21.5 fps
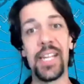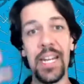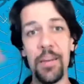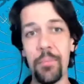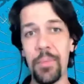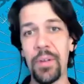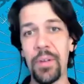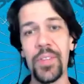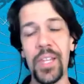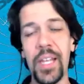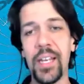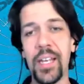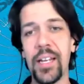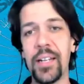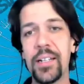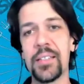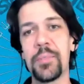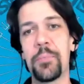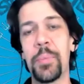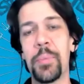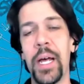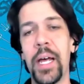of things,
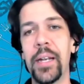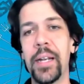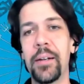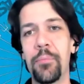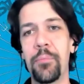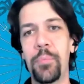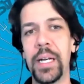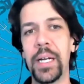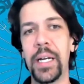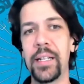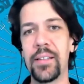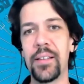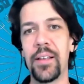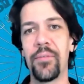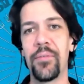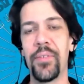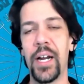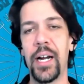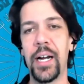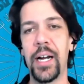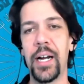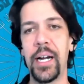but they're
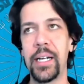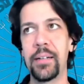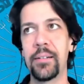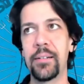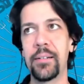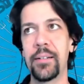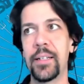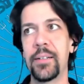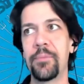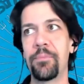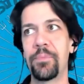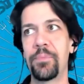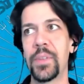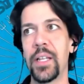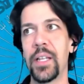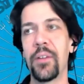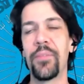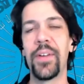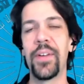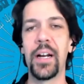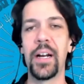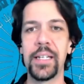very
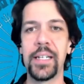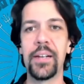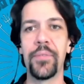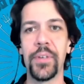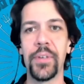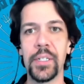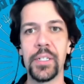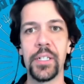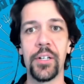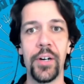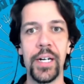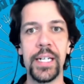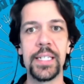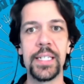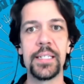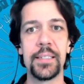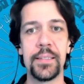different degrees.